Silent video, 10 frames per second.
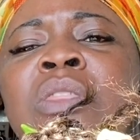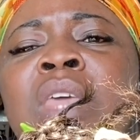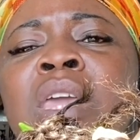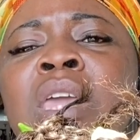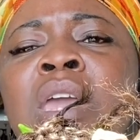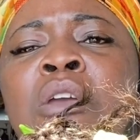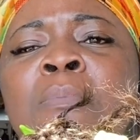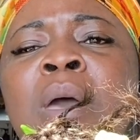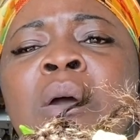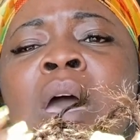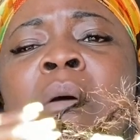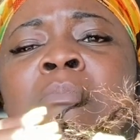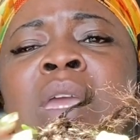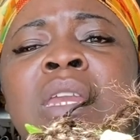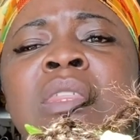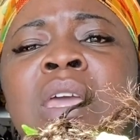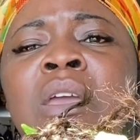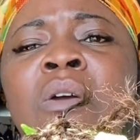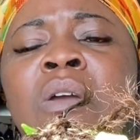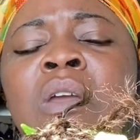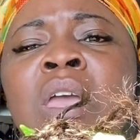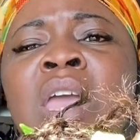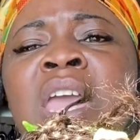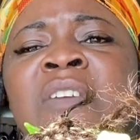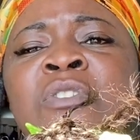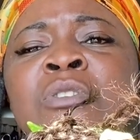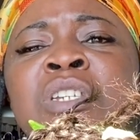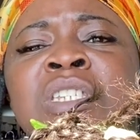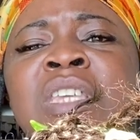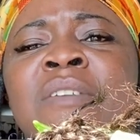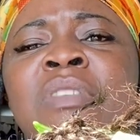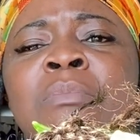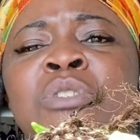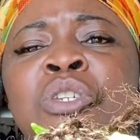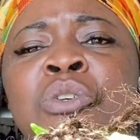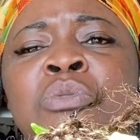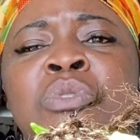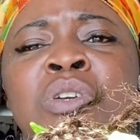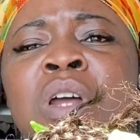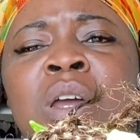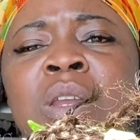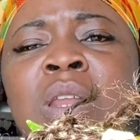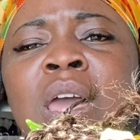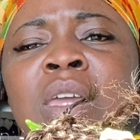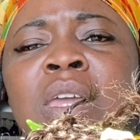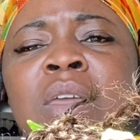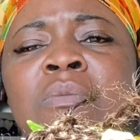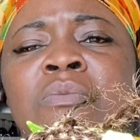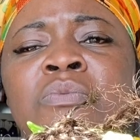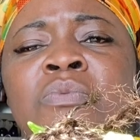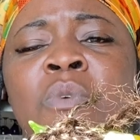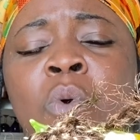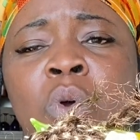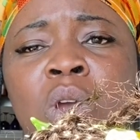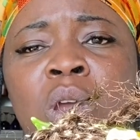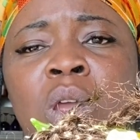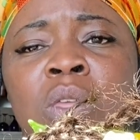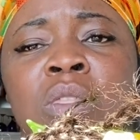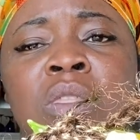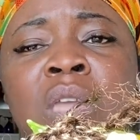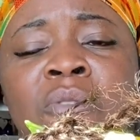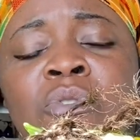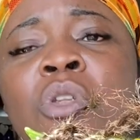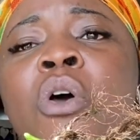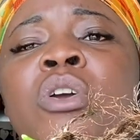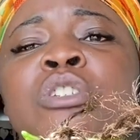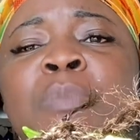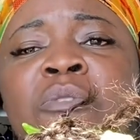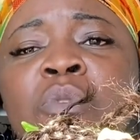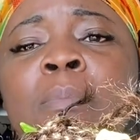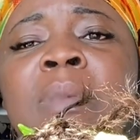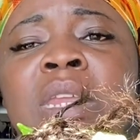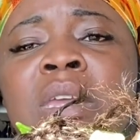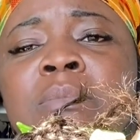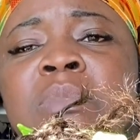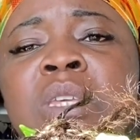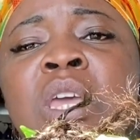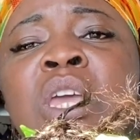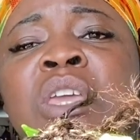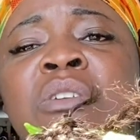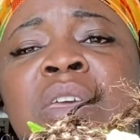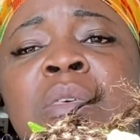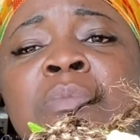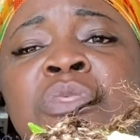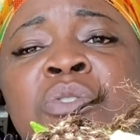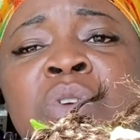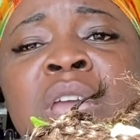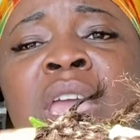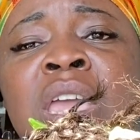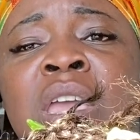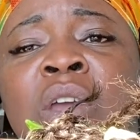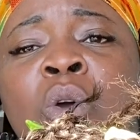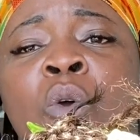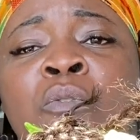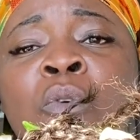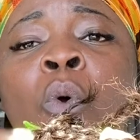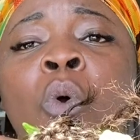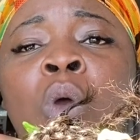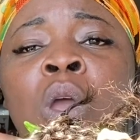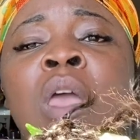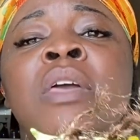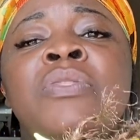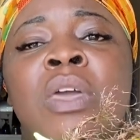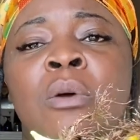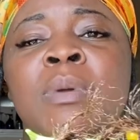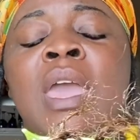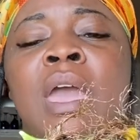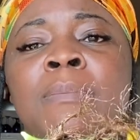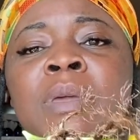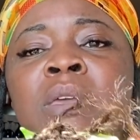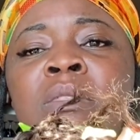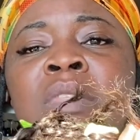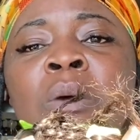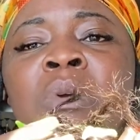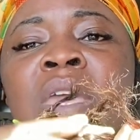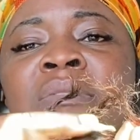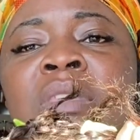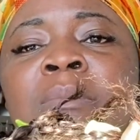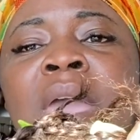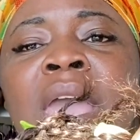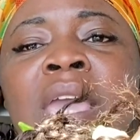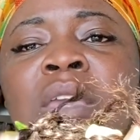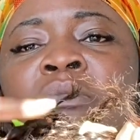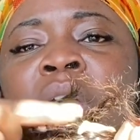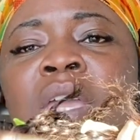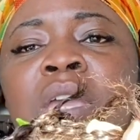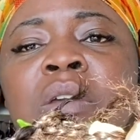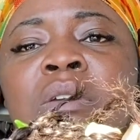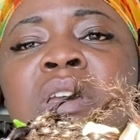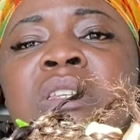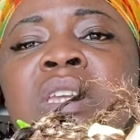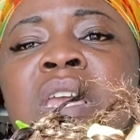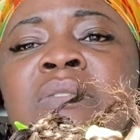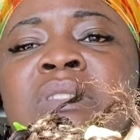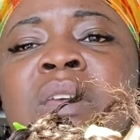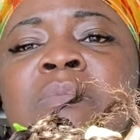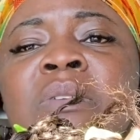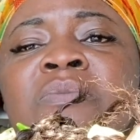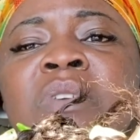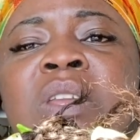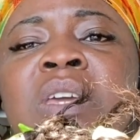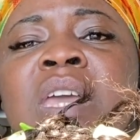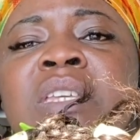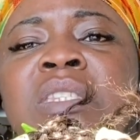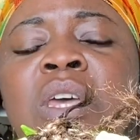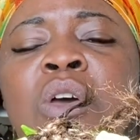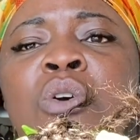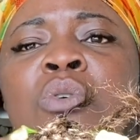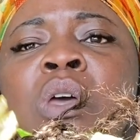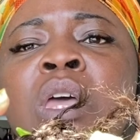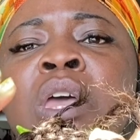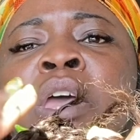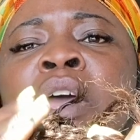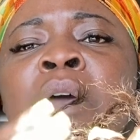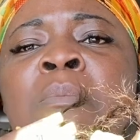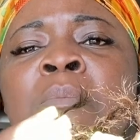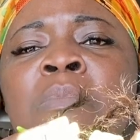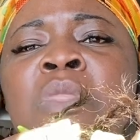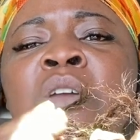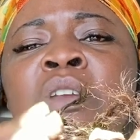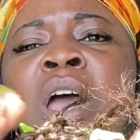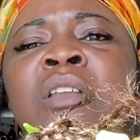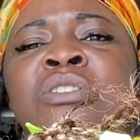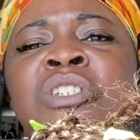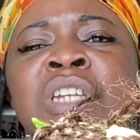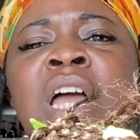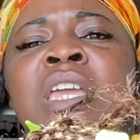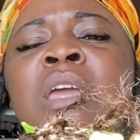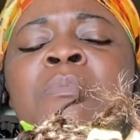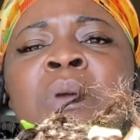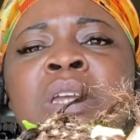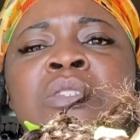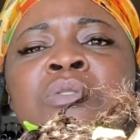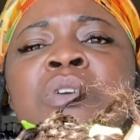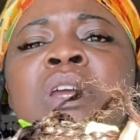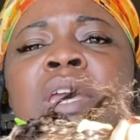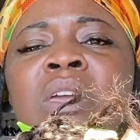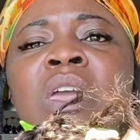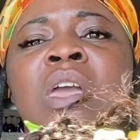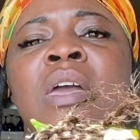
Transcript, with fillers: They care about how many they are. If you just give them two, they're not going to like it Four, not for large, but for mediums. You give them three or four, they'll be happy. That will give them eight right here because it gives them the feeling as though they're not giant braids on their head.